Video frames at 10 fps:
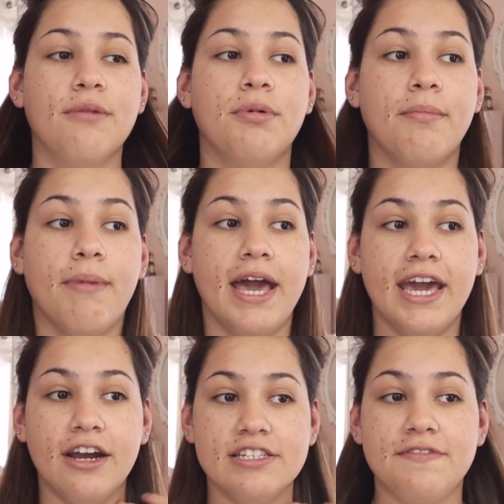But my
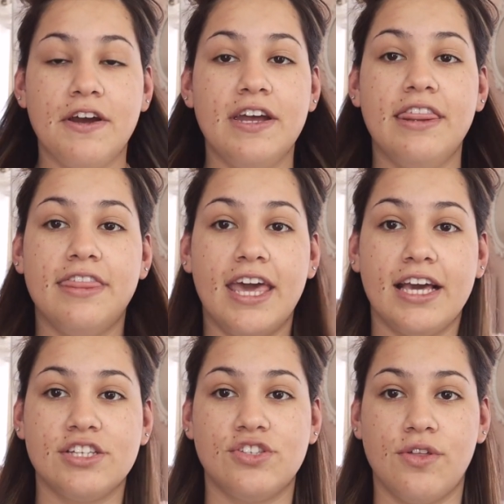hair is very
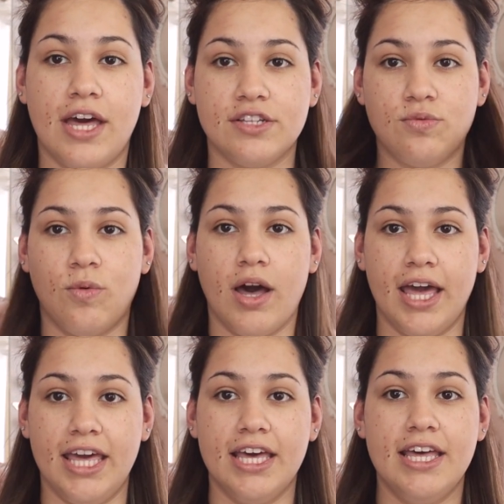thick, so that's
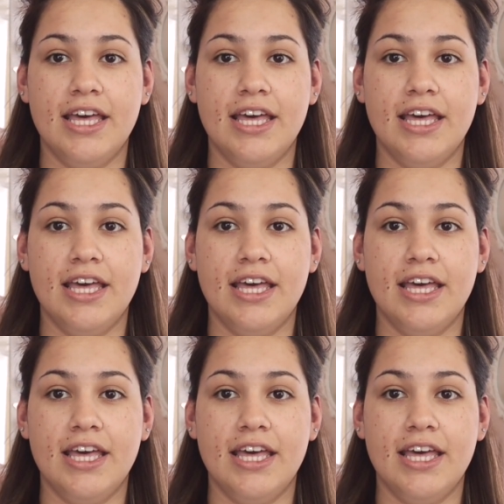why